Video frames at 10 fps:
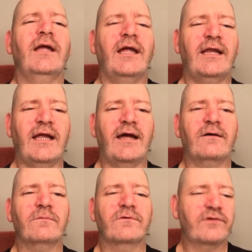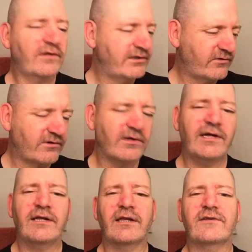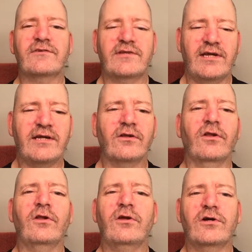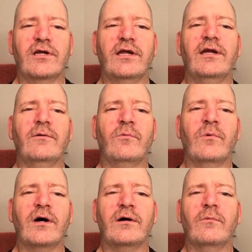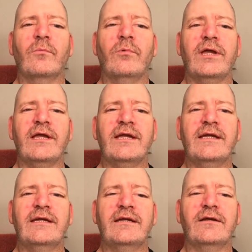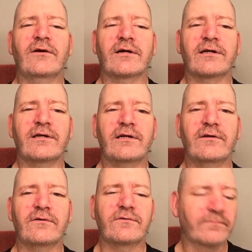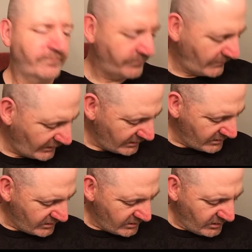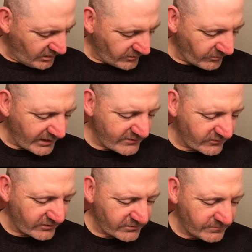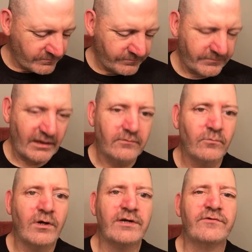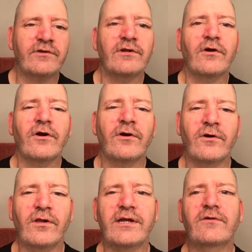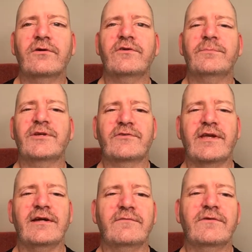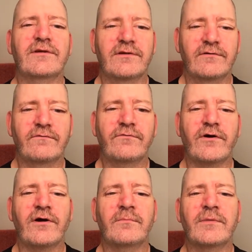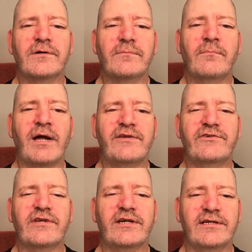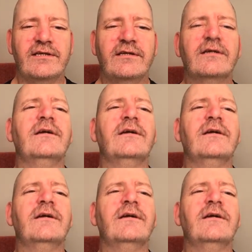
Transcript: Anyhow, so let's go ahead and let's take a look at what we are going to use. The razor was an early Christmas gift from my son.